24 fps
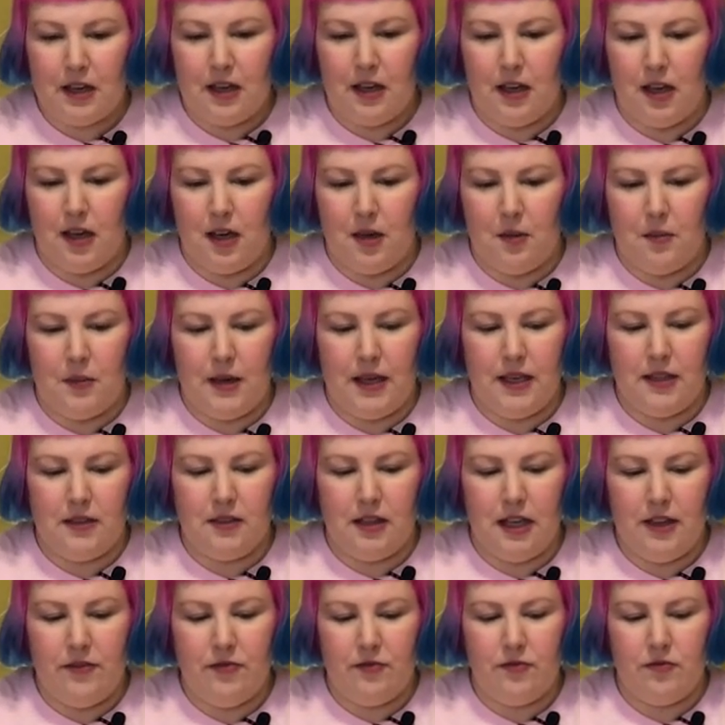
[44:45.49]
Um, and
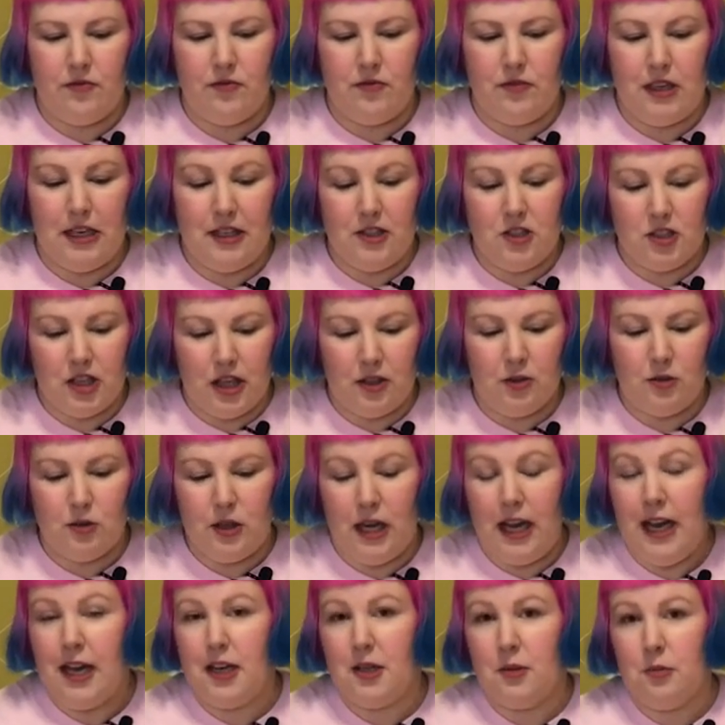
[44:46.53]
I, in general, I
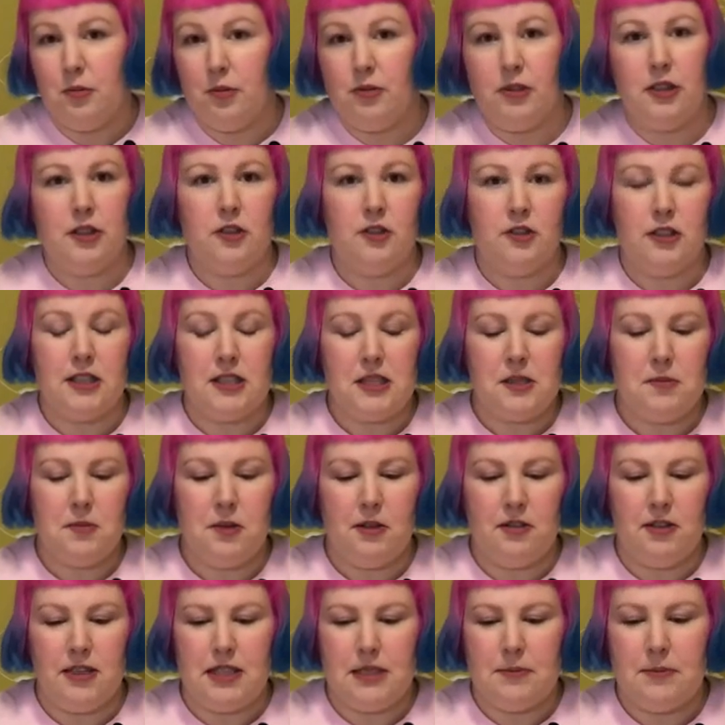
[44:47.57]
had a pretty good
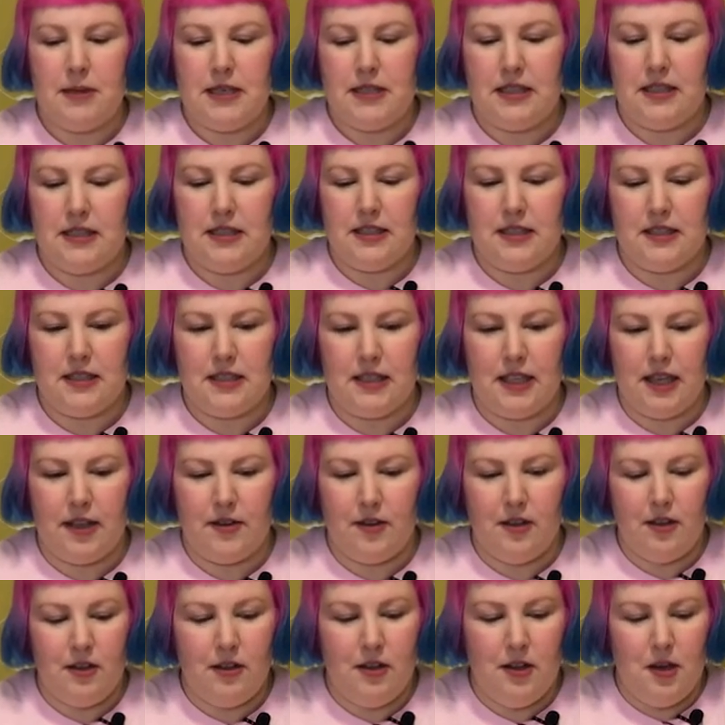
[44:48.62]
experience piecing this
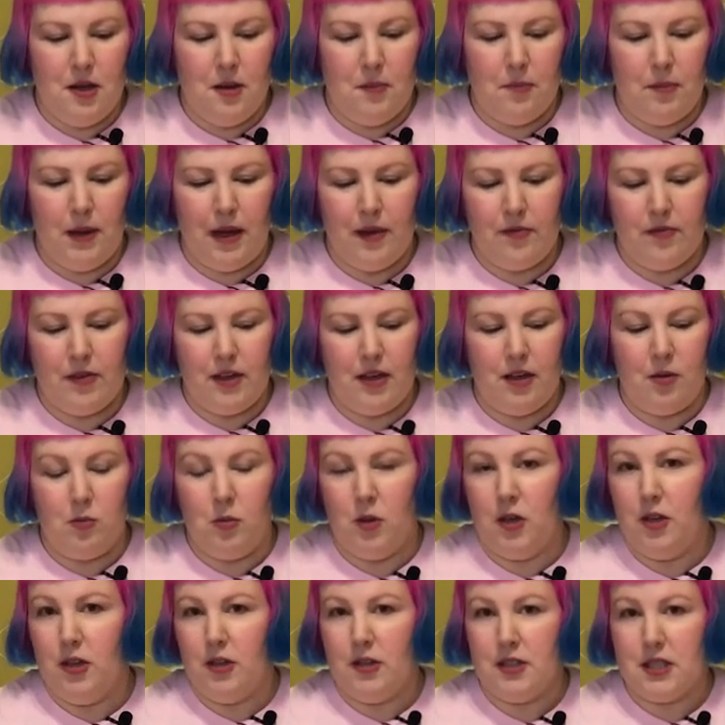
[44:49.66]
together, but there
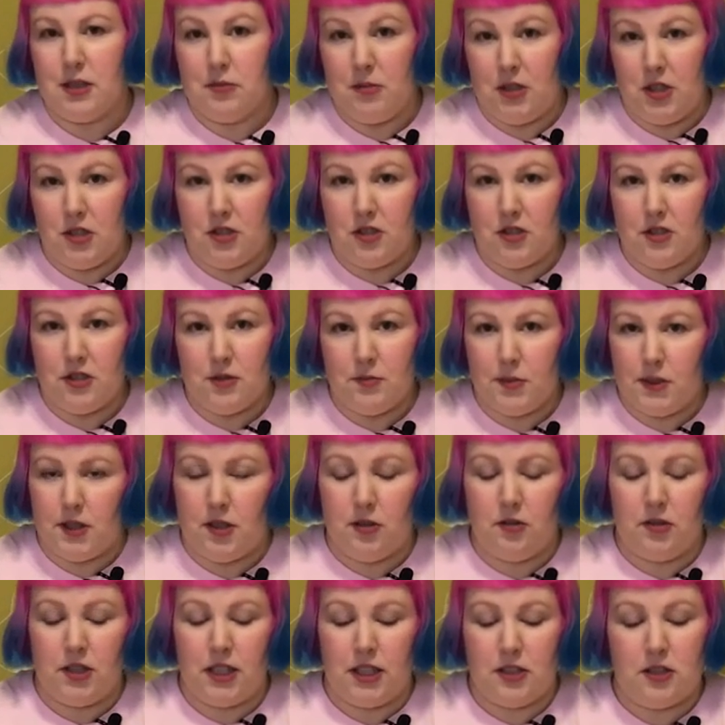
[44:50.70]
were some issues. But
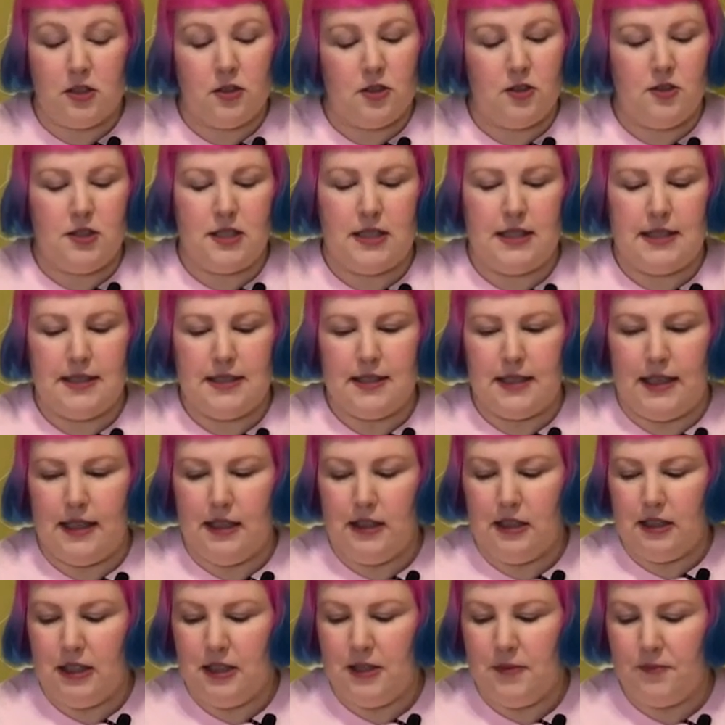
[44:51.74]
I'll get to those in a
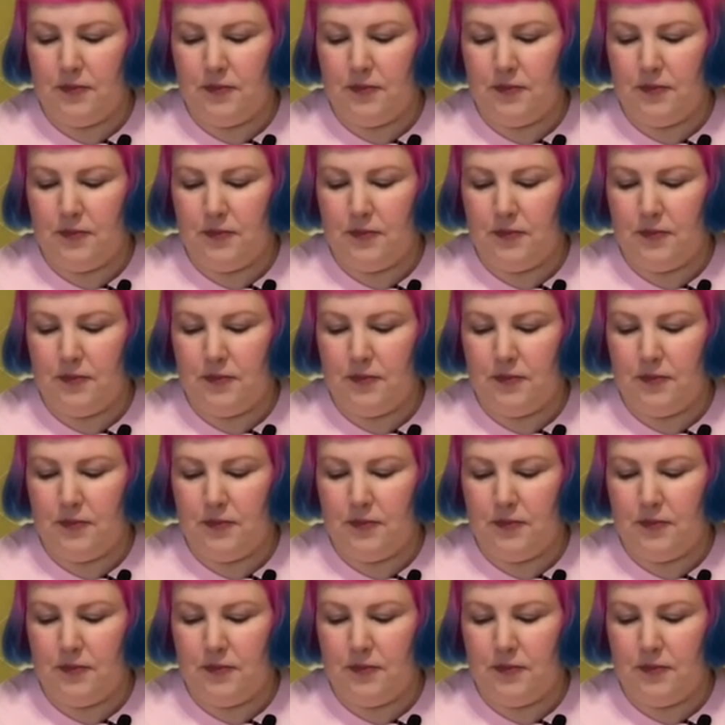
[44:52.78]
sec.